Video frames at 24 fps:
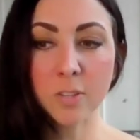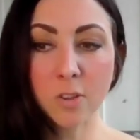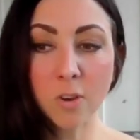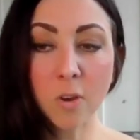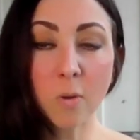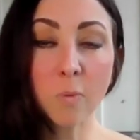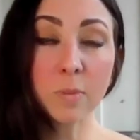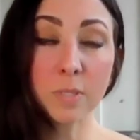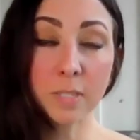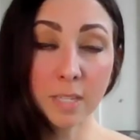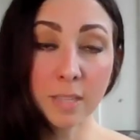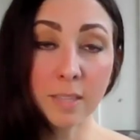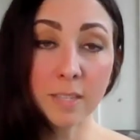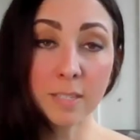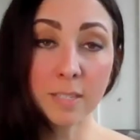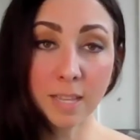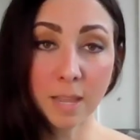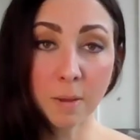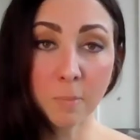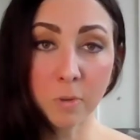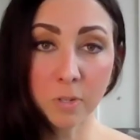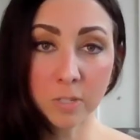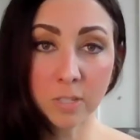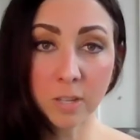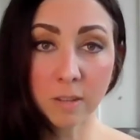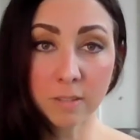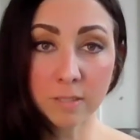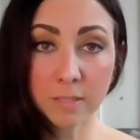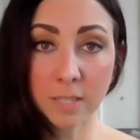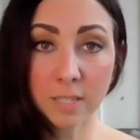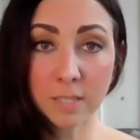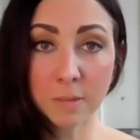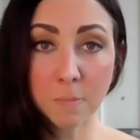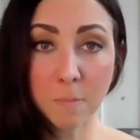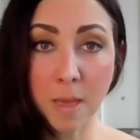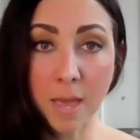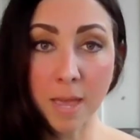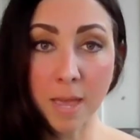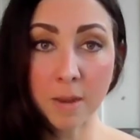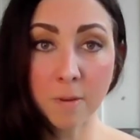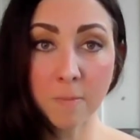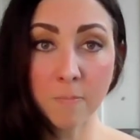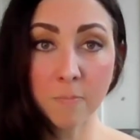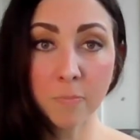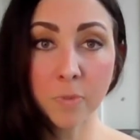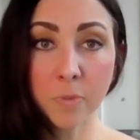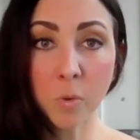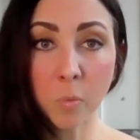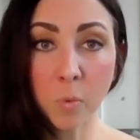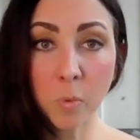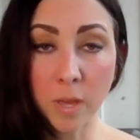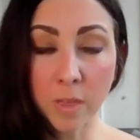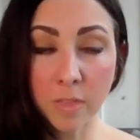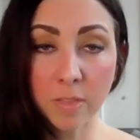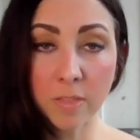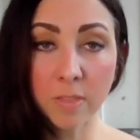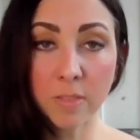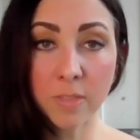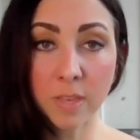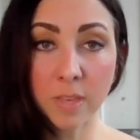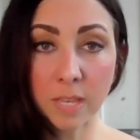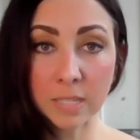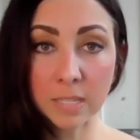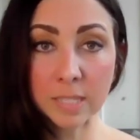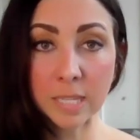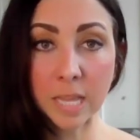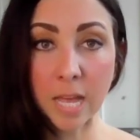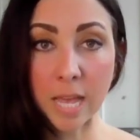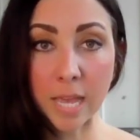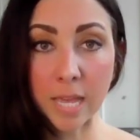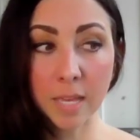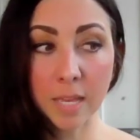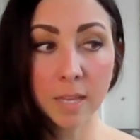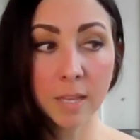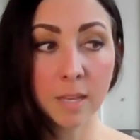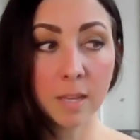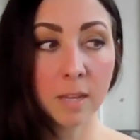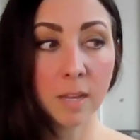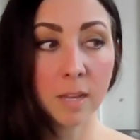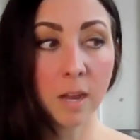don't see the same results as men with things like